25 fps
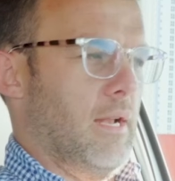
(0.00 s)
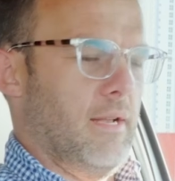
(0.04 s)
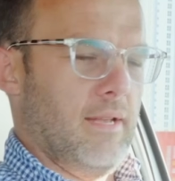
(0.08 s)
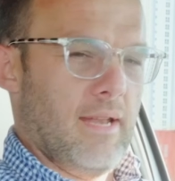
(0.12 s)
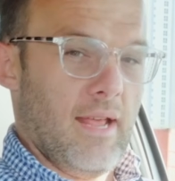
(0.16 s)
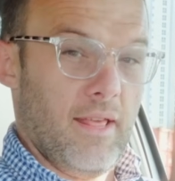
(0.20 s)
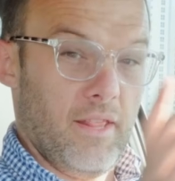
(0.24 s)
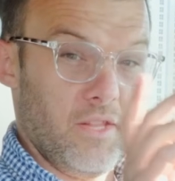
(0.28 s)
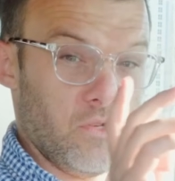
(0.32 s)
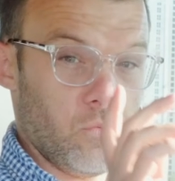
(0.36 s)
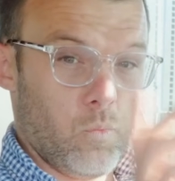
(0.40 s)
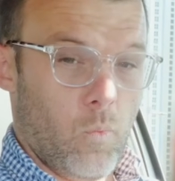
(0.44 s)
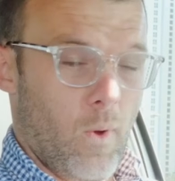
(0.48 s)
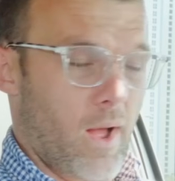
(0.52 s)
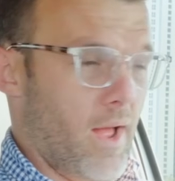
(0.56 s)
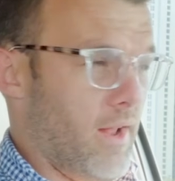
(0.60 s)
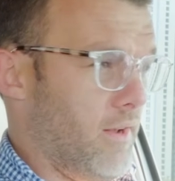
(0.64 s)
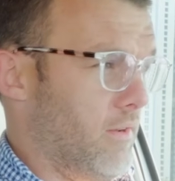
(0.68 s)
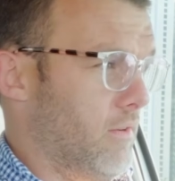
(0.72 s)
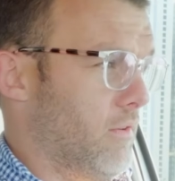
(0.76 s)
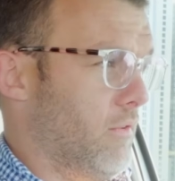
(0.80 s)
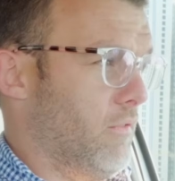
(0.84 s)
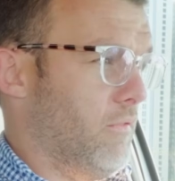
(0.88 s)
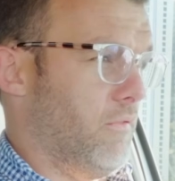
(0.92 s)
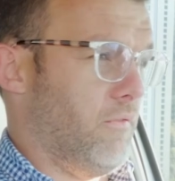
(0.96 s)
Now there's
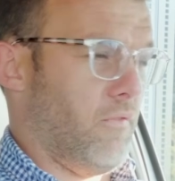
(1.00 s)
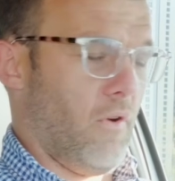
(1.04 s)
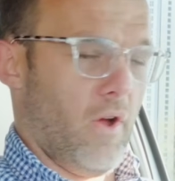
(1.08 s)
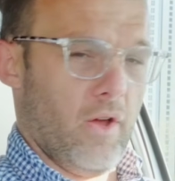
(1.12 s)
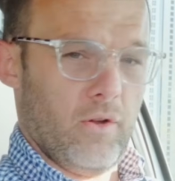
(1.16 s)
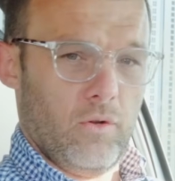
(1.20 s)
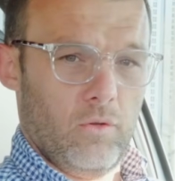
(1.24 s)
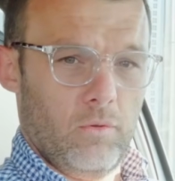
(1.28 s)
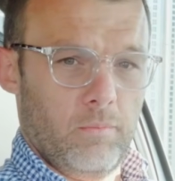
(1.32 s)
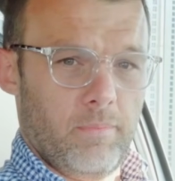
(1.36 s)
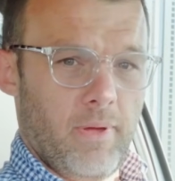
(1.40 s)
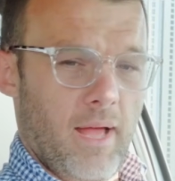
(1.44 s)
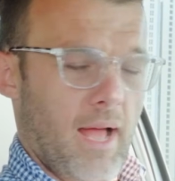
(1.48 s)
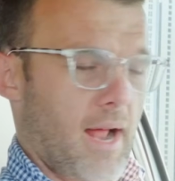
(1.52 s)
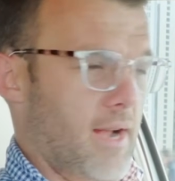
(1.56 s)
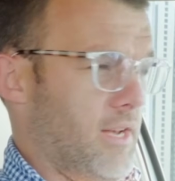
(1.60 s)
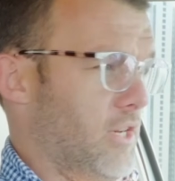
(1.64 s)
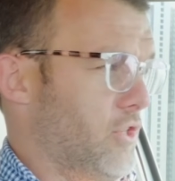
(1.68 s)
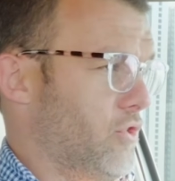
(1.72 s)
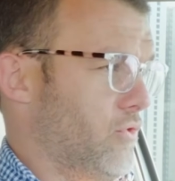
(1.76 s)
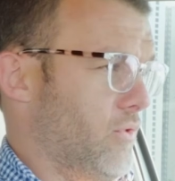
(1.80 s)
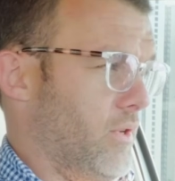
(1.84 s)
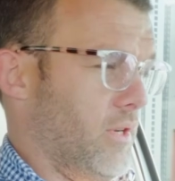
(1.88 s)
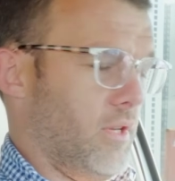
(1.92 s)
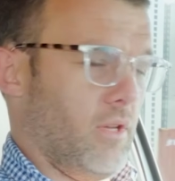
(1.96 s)
one final party
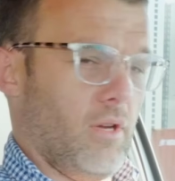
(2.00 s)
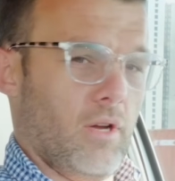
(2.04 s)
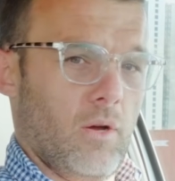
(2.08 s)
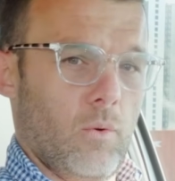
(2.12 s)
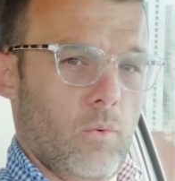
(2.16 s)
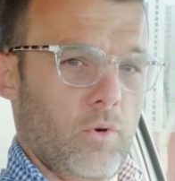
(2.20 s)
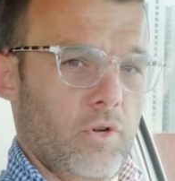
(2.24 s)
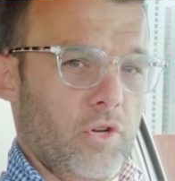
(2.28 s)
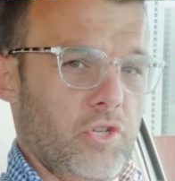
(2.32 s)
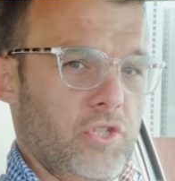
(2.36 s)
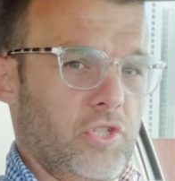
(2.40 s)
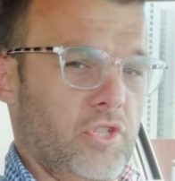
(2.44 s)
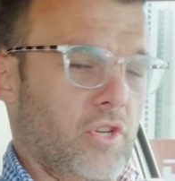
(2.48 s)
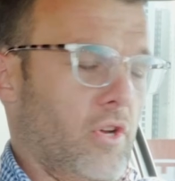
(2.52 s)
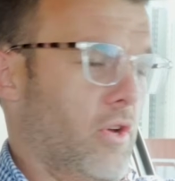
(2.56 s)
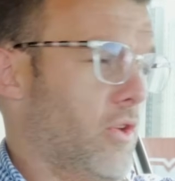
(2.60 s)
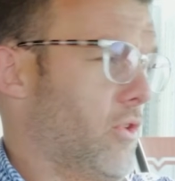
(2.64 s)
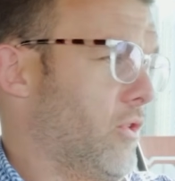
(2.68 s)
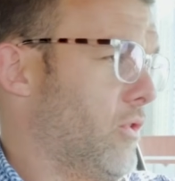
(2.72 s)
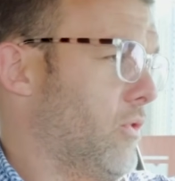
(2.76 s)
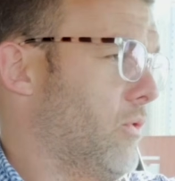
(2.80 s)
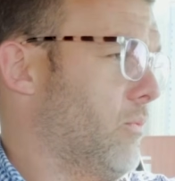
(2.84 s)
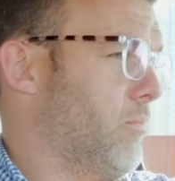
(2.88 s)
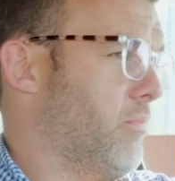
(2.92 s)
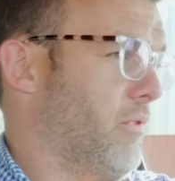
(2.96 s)
trick I want to show
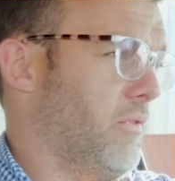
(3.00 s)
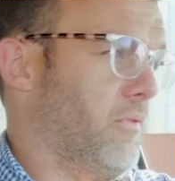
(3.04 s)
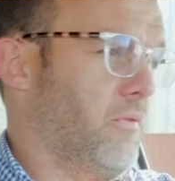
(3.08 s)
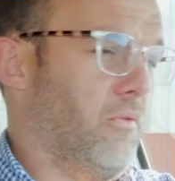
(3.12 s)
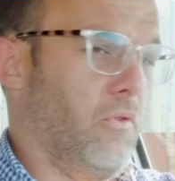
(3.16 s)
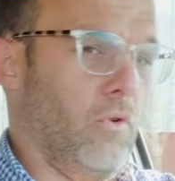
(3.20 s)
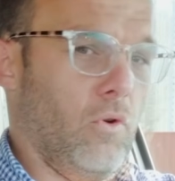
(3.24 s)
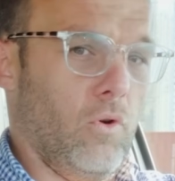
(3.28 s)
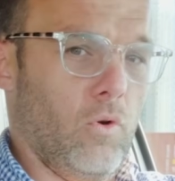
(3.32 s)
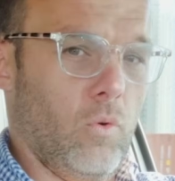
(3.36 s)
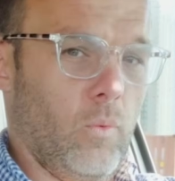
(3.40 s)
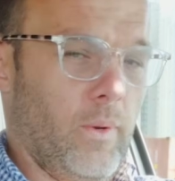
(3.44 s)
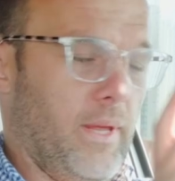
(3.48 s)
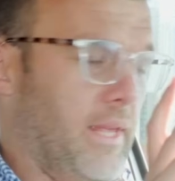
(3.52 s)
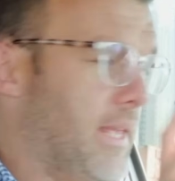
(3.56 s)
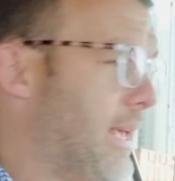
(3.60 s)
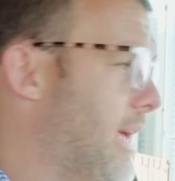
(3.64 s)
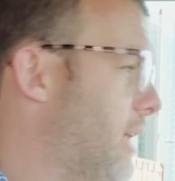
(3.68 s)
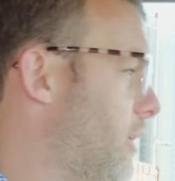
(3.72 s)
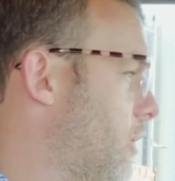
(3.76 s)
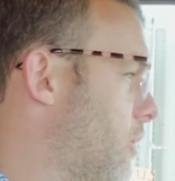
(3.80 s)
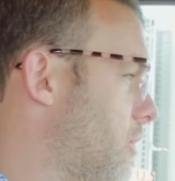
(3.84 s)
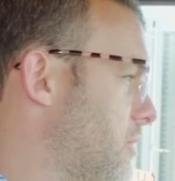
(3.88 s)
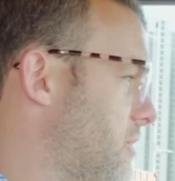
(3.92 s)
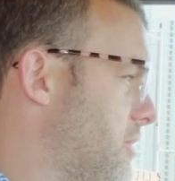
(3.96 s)
you before we
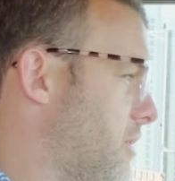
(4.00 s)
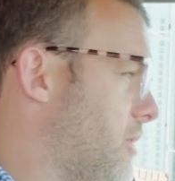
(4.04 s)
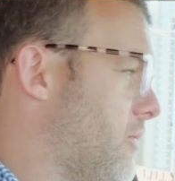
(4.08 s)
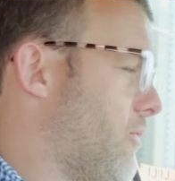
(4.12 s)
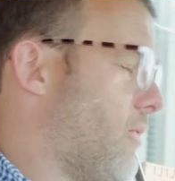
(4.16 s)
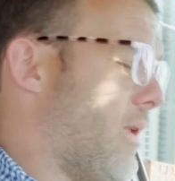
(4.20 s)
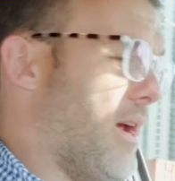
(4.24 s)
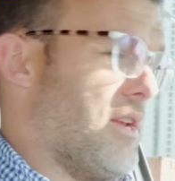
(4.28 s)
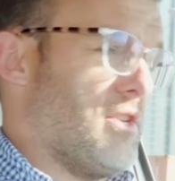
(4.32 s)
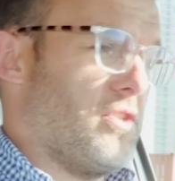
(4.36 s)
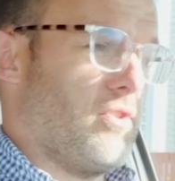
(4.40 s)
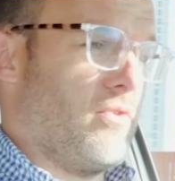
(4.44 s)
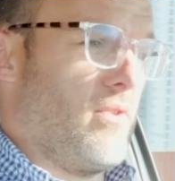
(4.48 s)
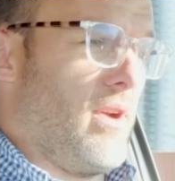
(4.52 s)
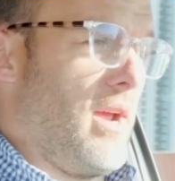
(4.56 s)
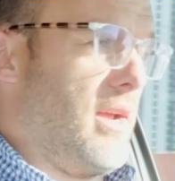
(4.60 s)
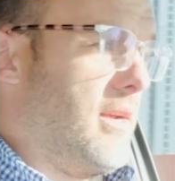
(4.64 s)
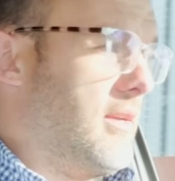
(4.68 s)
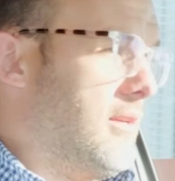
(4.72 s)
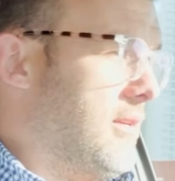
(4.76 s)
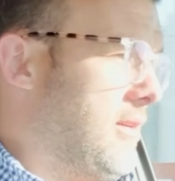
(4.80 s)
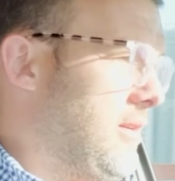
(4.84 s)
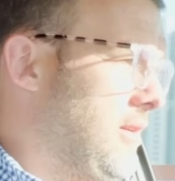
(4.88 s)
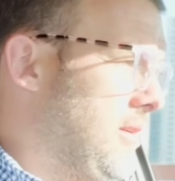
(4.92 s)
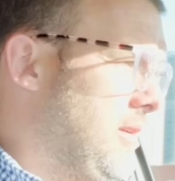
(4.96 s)
get onto the
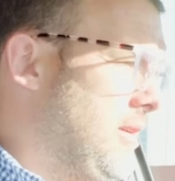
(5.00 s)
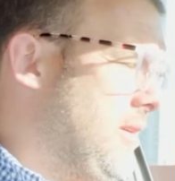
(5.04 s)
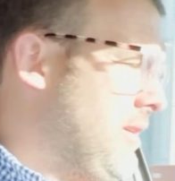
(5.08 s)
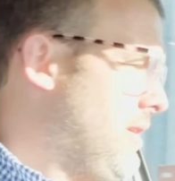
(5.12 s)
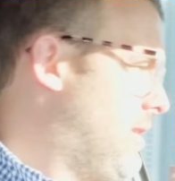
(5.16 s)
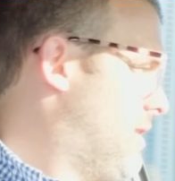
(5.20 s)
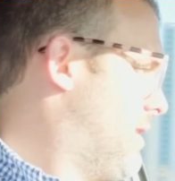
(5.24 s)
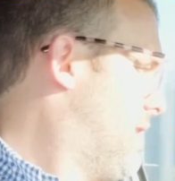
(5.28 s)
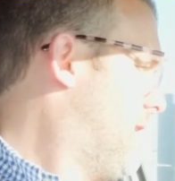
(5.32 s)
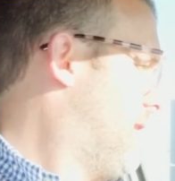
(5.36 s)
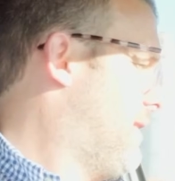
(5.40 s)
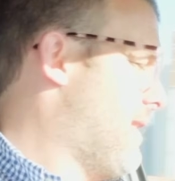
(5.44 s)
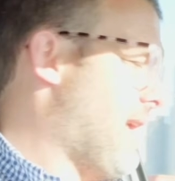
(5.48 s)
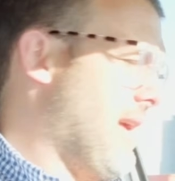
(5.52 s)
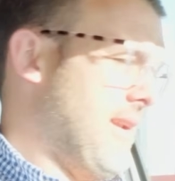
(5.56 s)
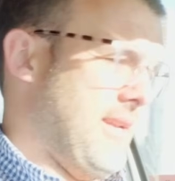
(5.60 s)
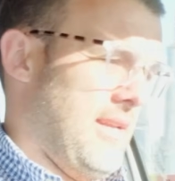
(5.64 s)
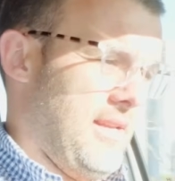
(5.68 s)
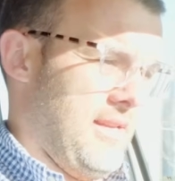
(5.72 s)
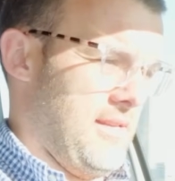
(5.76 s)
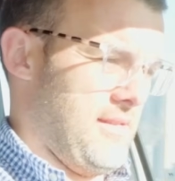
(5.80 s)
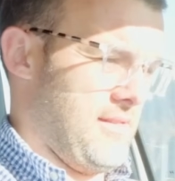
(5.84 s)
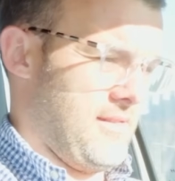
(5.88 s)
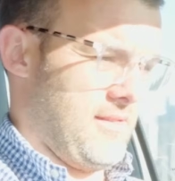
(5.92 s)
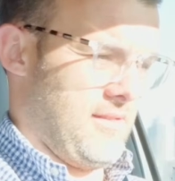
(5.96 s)
racetrack, and that
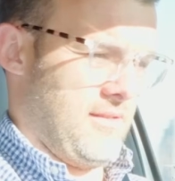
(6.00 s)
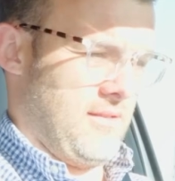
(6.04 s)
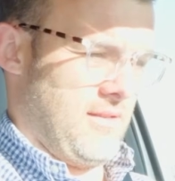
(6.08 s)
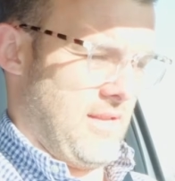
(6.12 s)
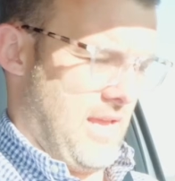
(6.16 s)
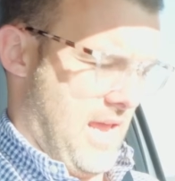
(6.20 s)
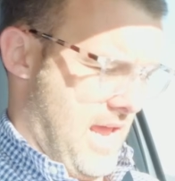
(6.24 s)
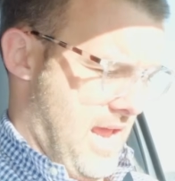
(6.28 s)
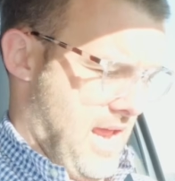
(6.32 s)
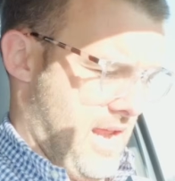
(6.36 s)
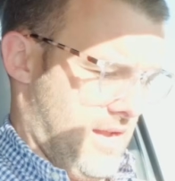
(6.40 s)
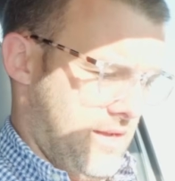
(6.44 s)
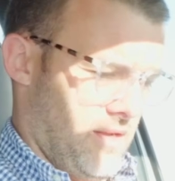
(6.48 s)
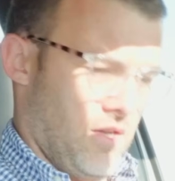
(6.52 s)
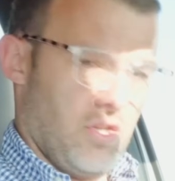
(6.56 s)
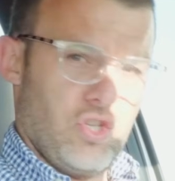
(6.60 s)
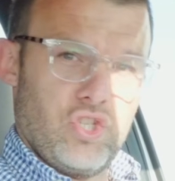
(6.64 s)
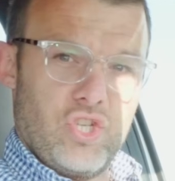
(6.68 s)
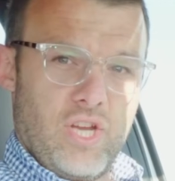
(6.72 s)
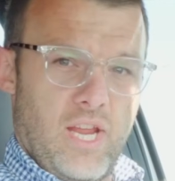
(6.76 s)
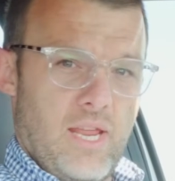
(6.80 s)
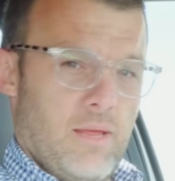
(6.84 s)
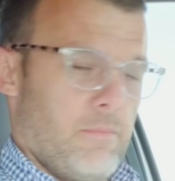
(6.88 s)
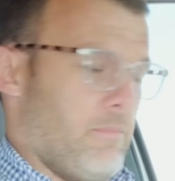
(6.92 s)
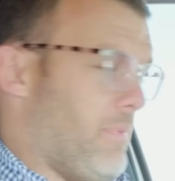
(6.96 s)
is
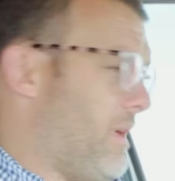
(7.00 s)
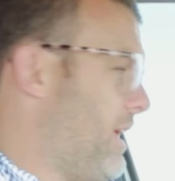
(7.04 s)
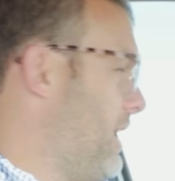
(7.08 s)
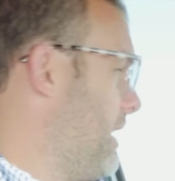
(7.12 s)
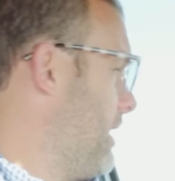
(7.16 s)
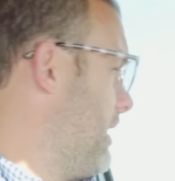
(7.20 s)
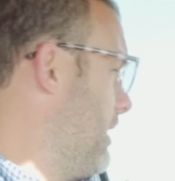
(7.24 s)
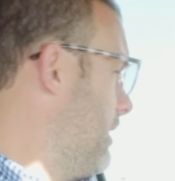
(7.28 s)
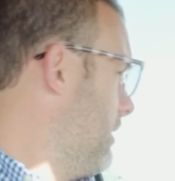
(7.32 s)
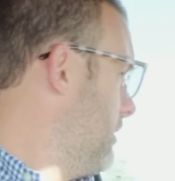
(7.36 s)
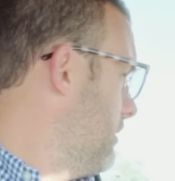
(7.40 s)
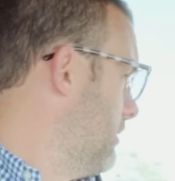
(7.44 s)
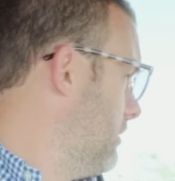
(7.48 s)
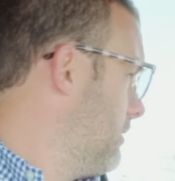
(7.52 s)
NGB.